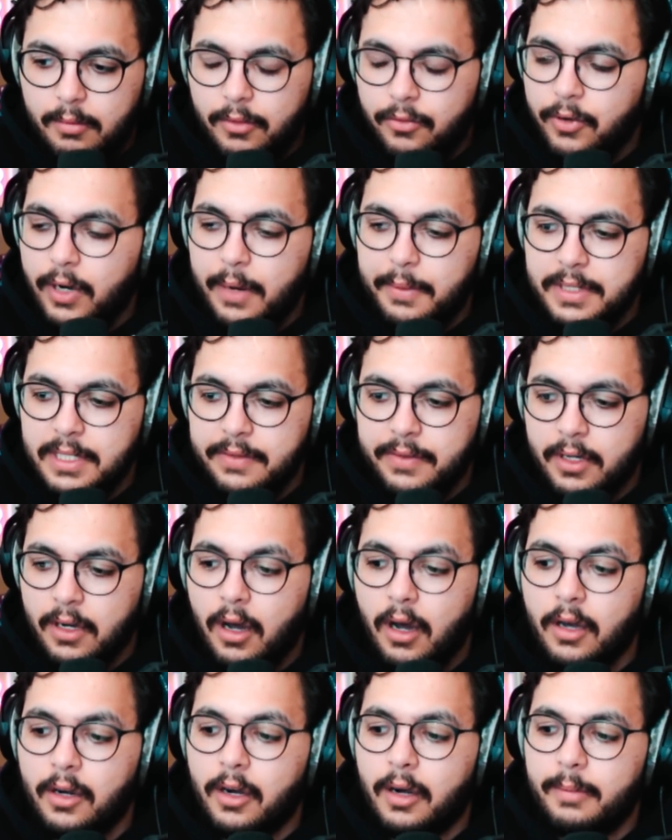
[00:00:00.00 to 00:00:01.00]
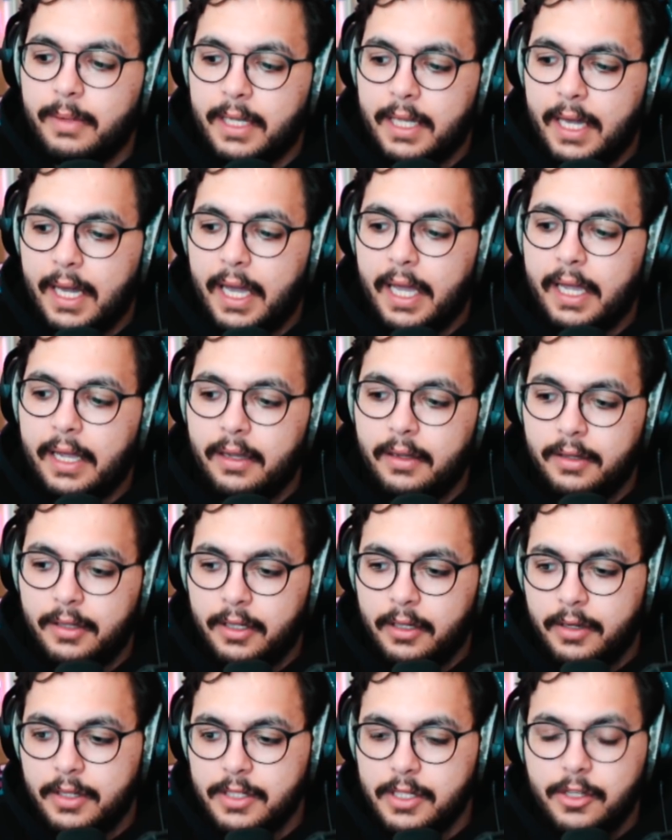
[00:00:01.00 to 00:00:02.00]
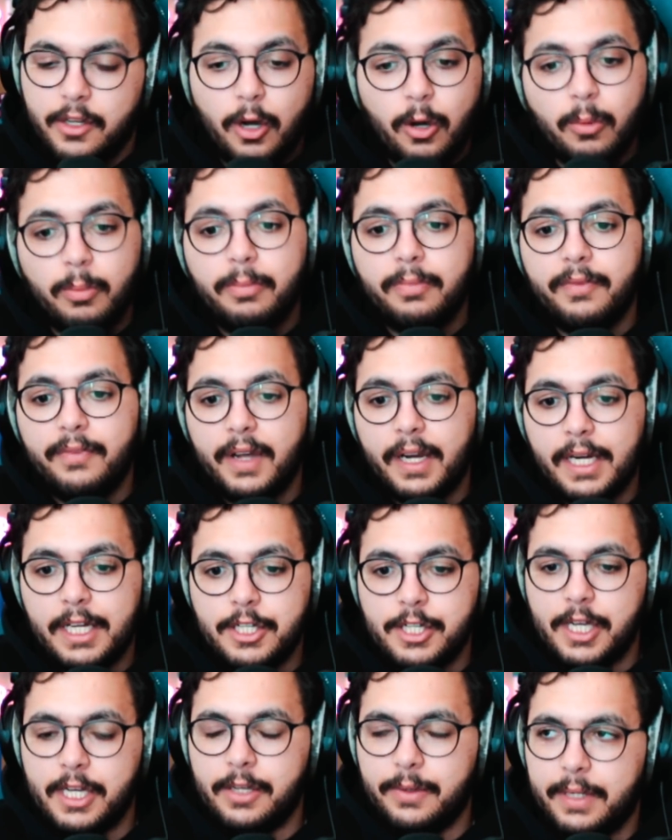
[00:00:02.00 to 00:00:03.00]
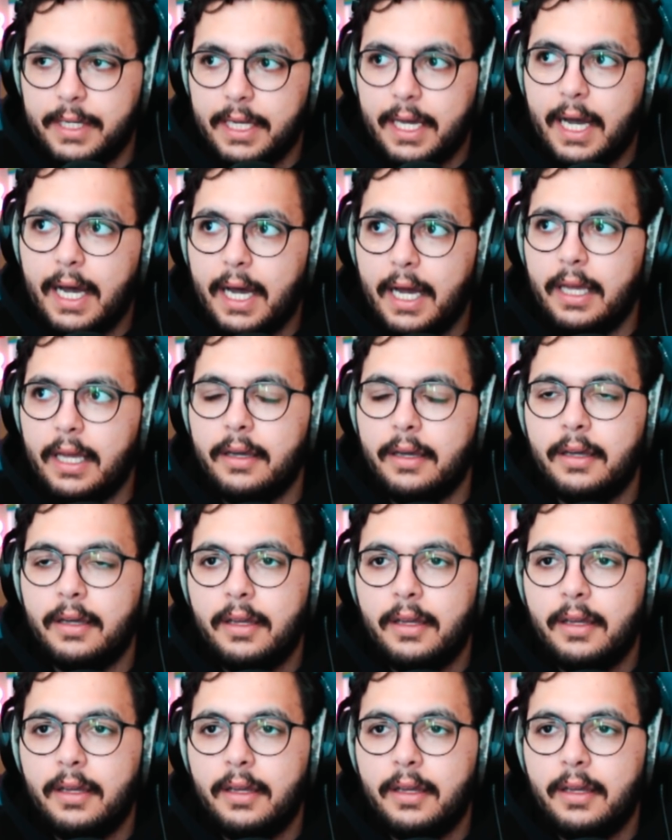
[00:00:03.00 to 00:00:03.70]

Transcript: I was even on RBK. You know, he's a dope, very genuine guy.